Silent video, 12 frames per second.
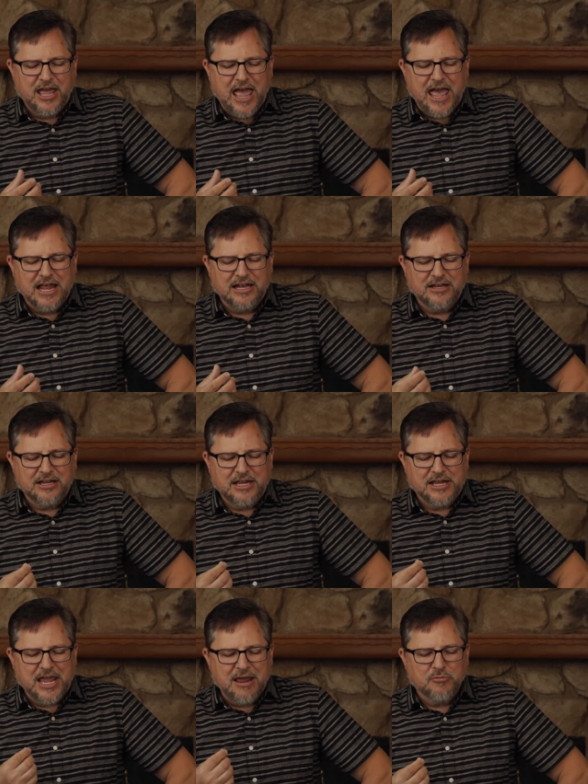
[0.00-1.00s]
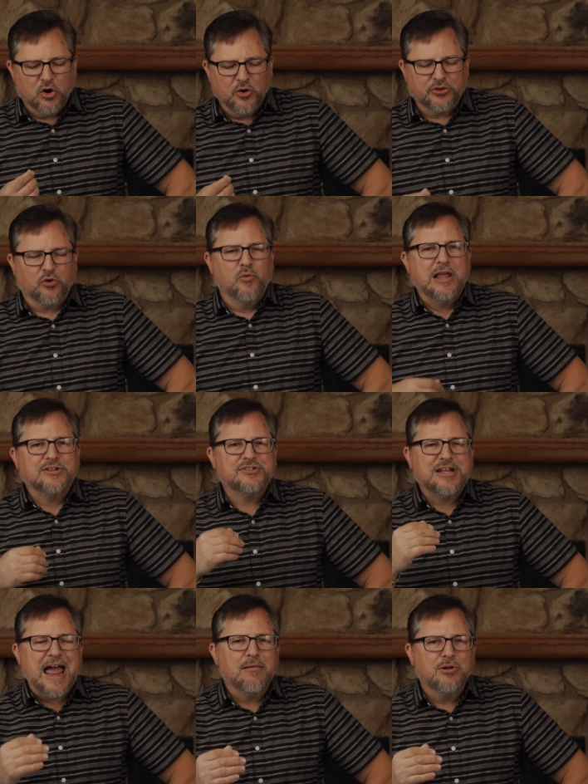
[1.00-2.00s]
And he came to earth to
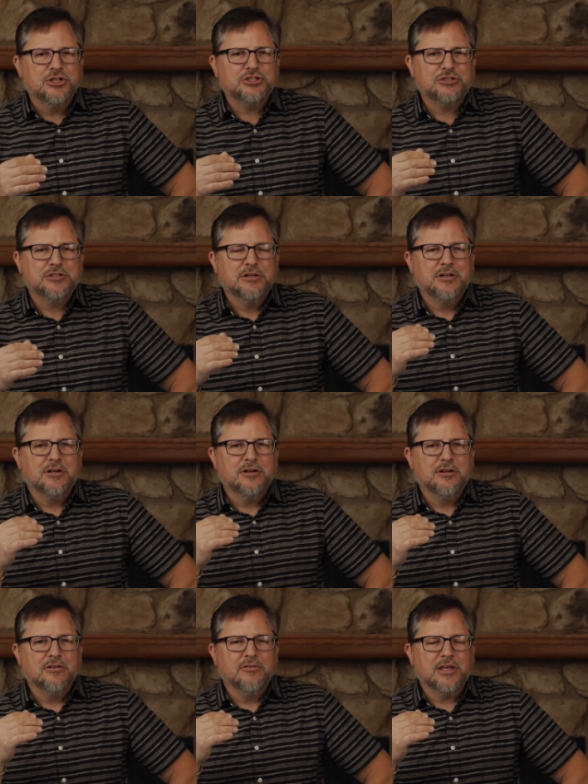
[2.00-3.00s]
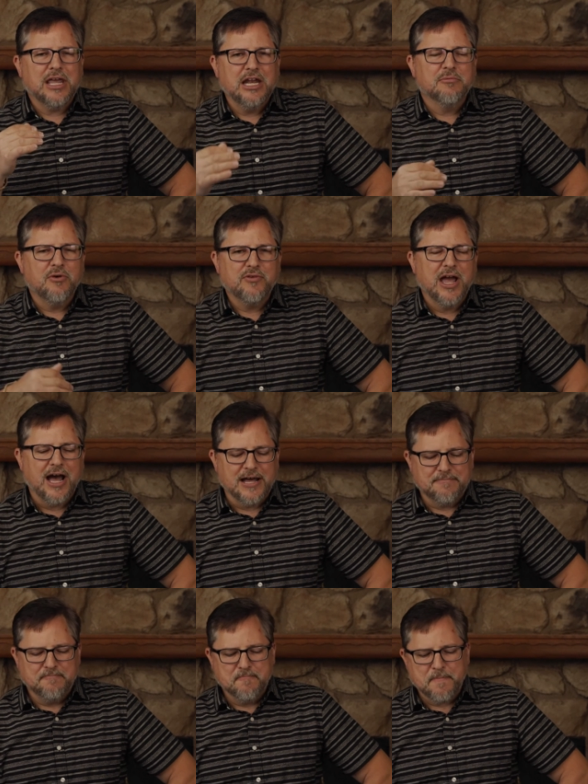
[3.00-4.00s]
reestablish the kingdom of
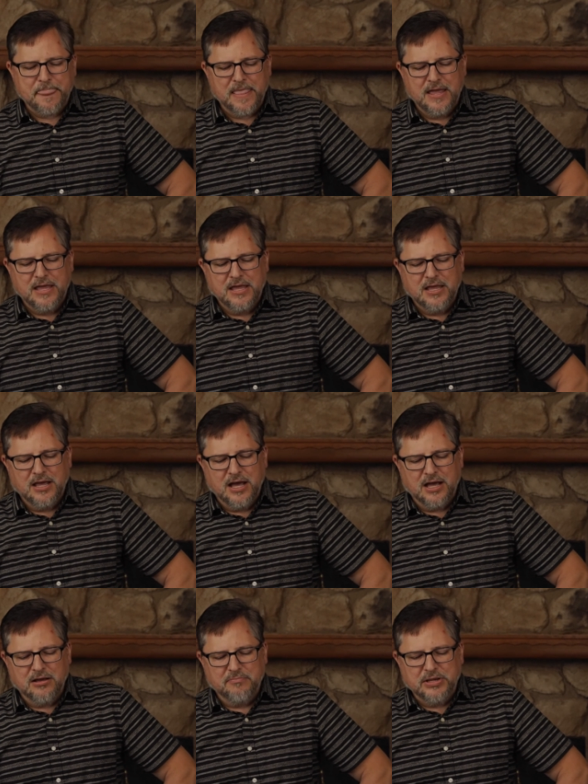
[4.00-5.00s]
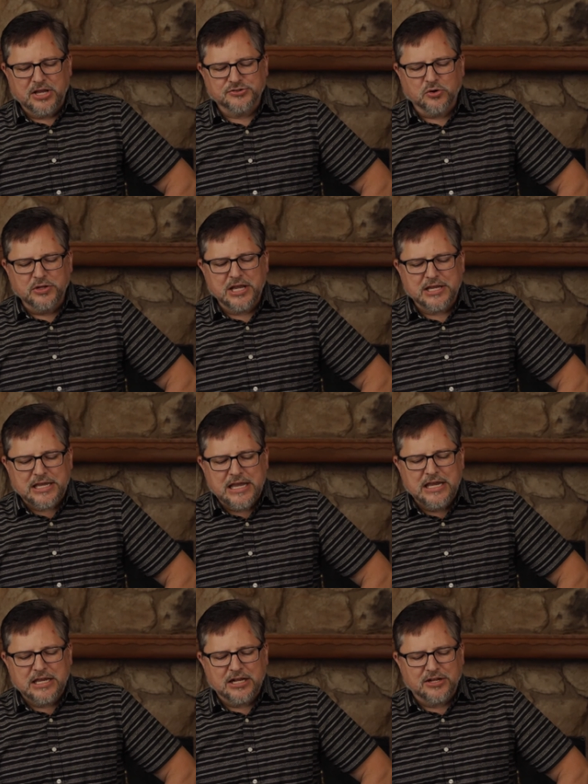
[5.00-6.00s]
God. Uh, because only a
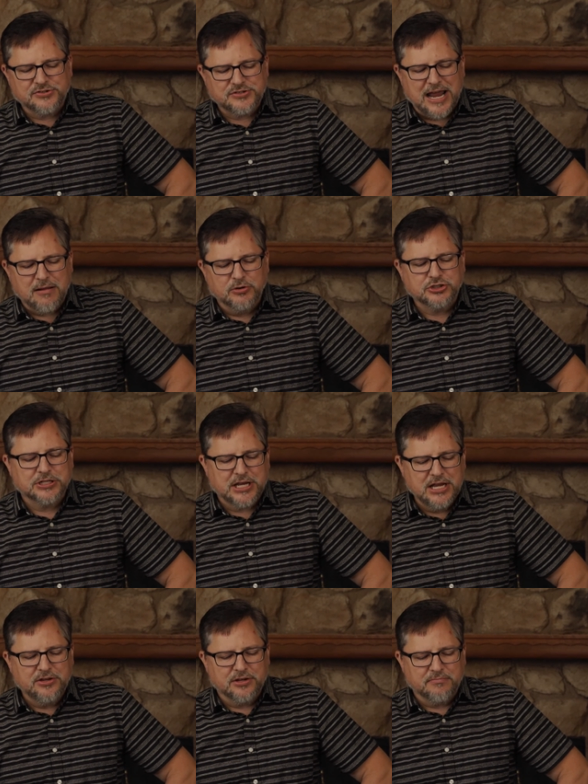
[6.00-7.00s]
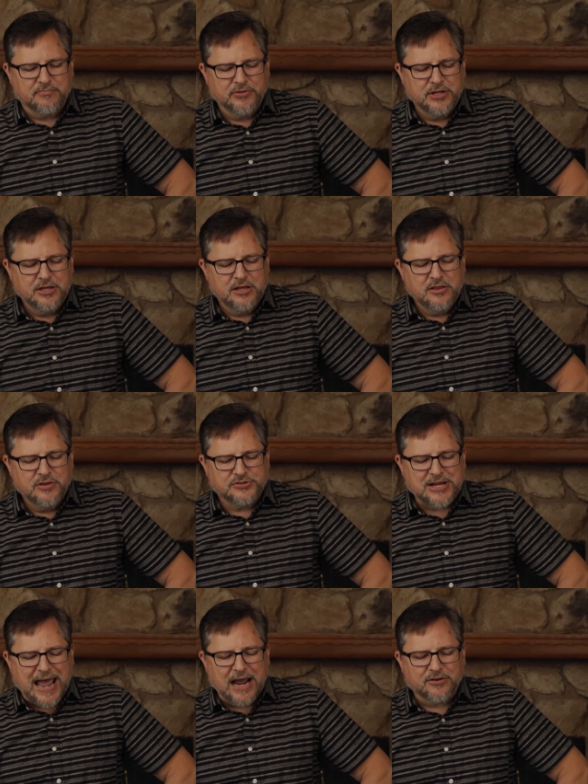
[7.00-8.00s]
king can establish a kingdom,
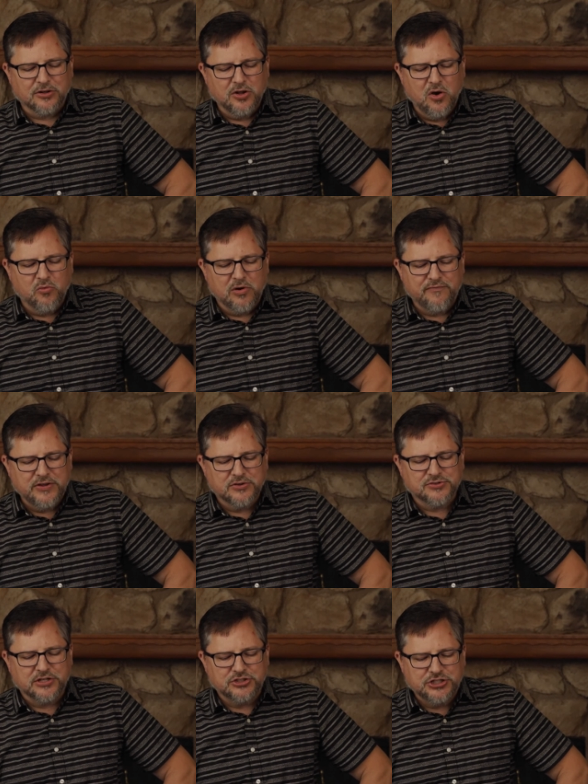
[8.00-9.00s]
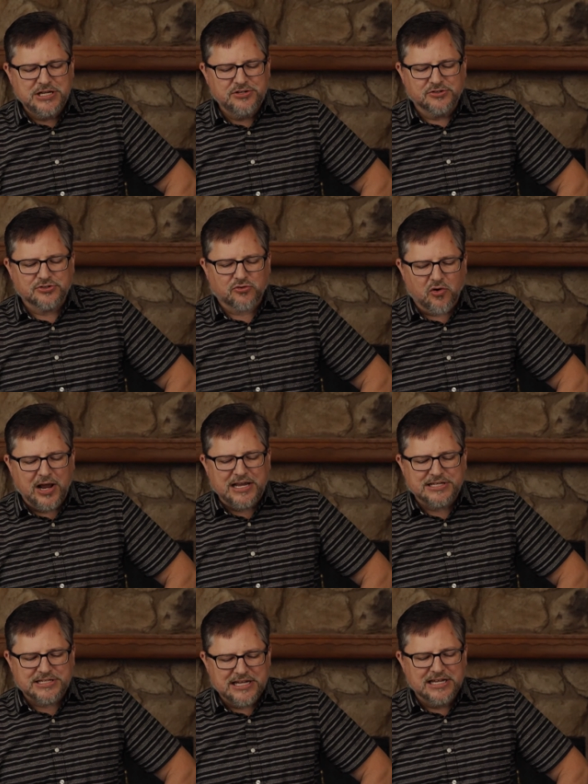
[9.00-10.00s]
this act alone reveals that Jesus
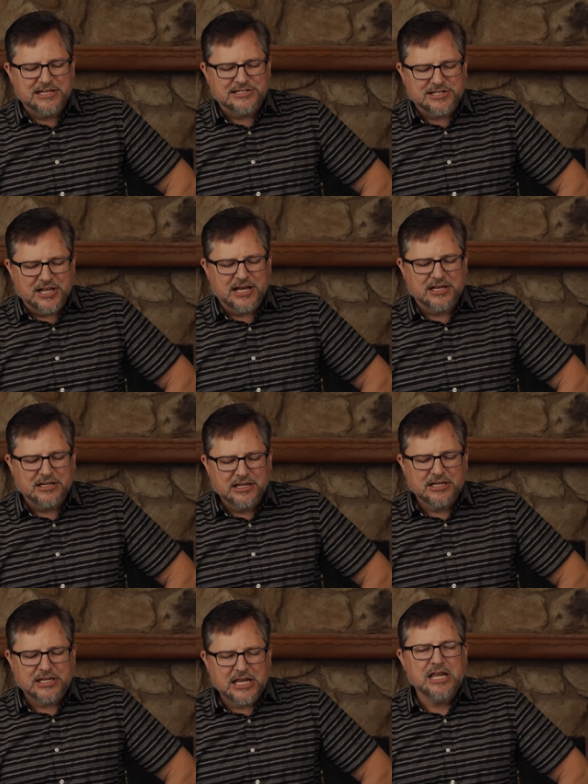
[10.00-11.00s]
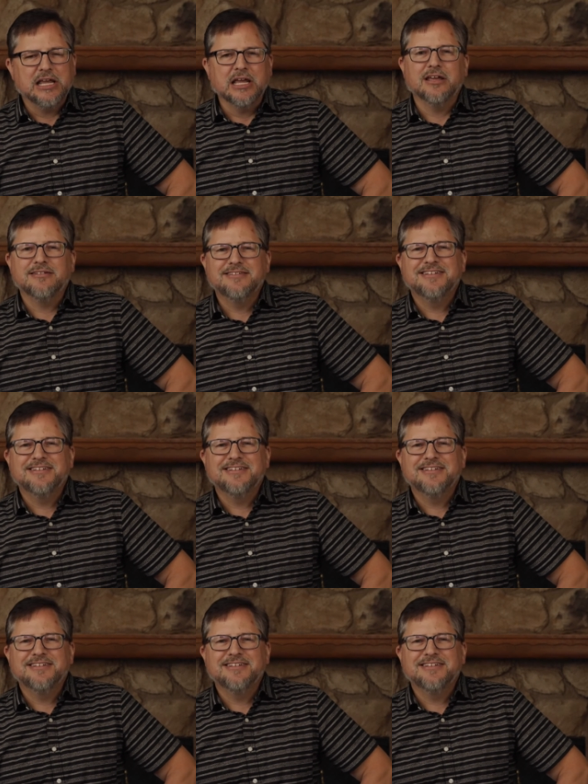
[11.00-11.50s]
Christ is the king.